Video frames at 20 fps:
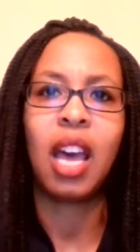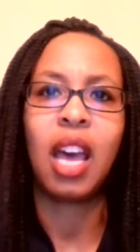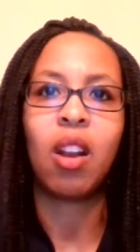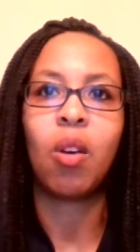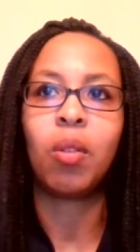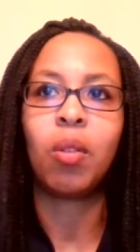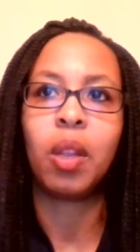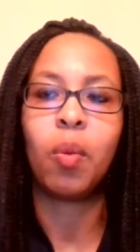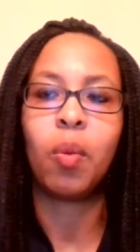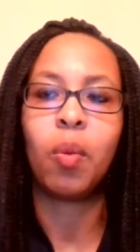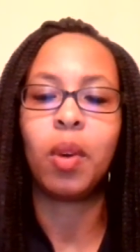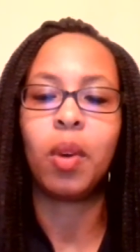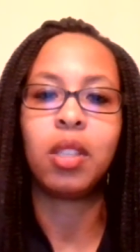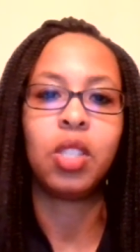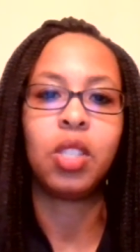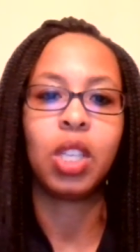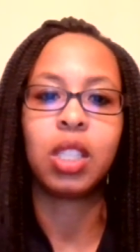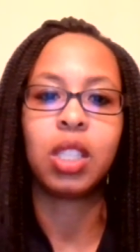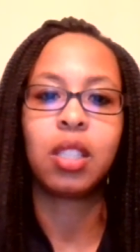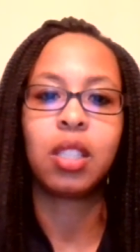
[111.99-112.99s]
only with
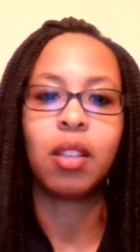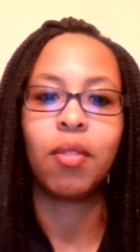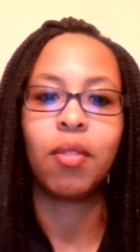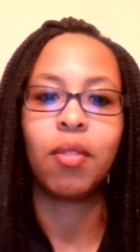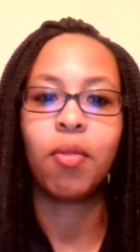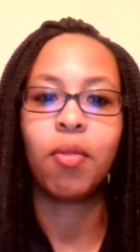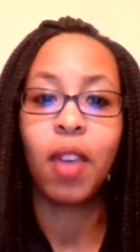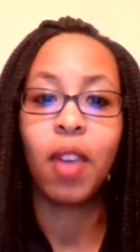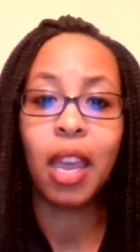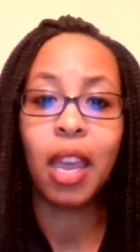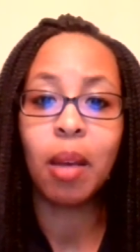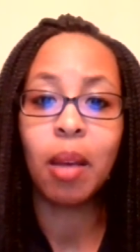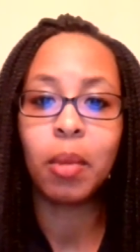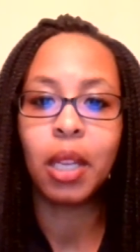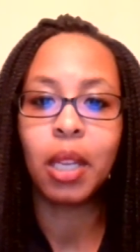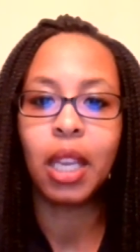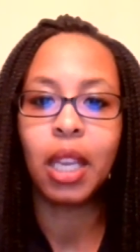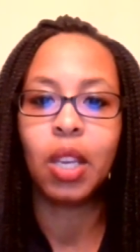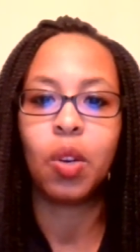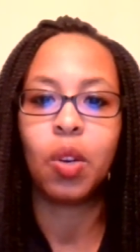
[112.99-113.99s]
just
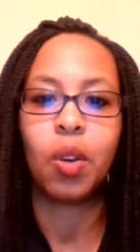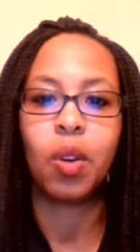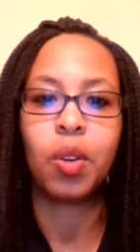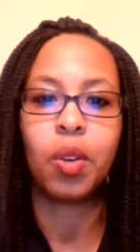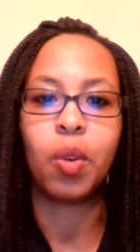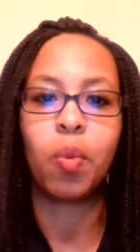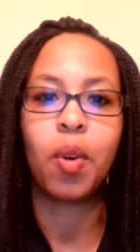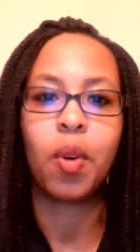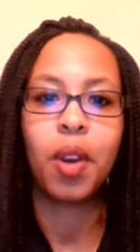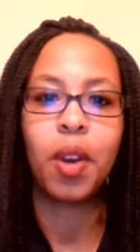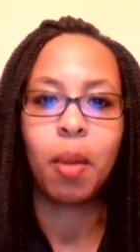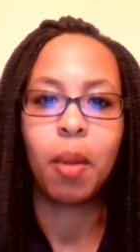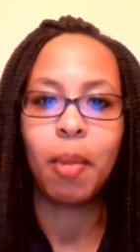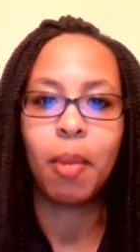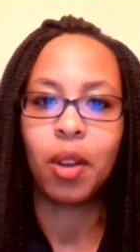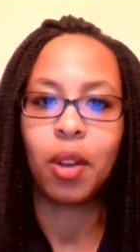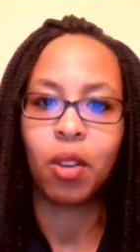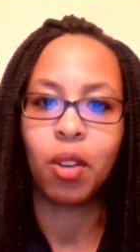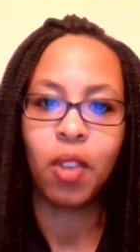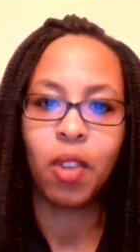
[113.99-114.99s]
family, you're worried
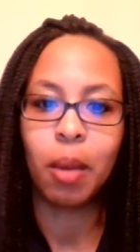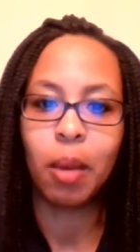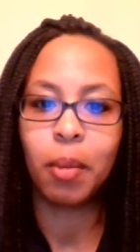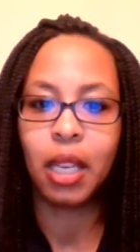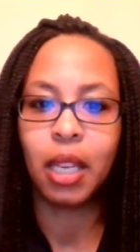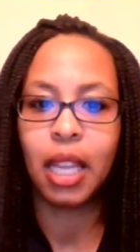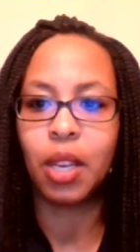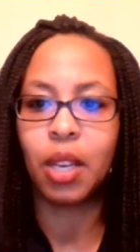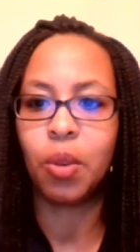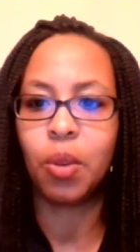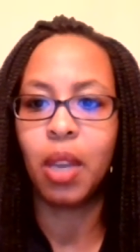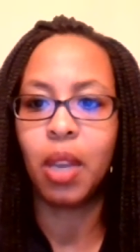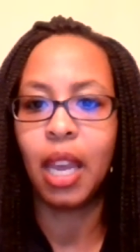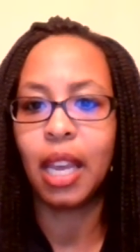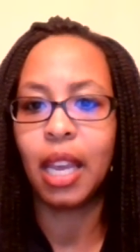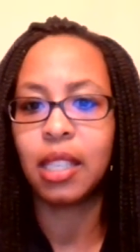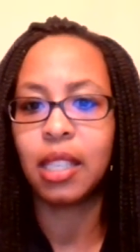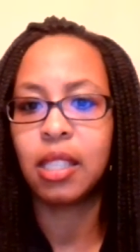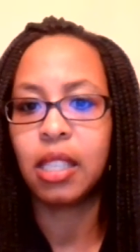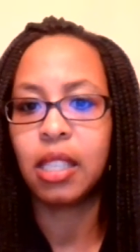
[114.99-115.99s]
about your family that you
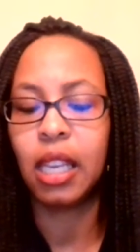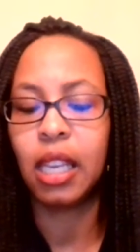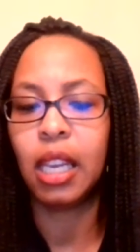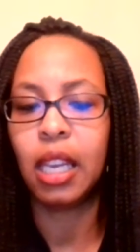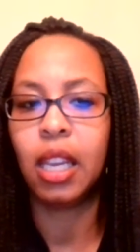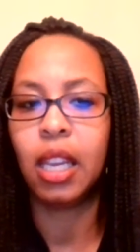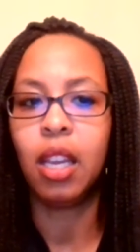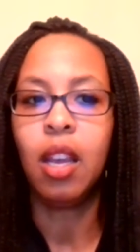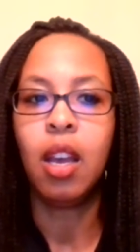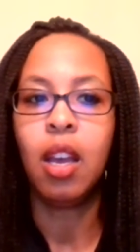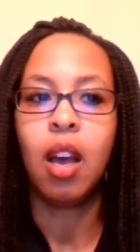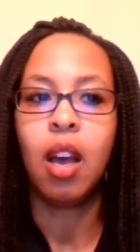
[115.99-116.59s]
can't see,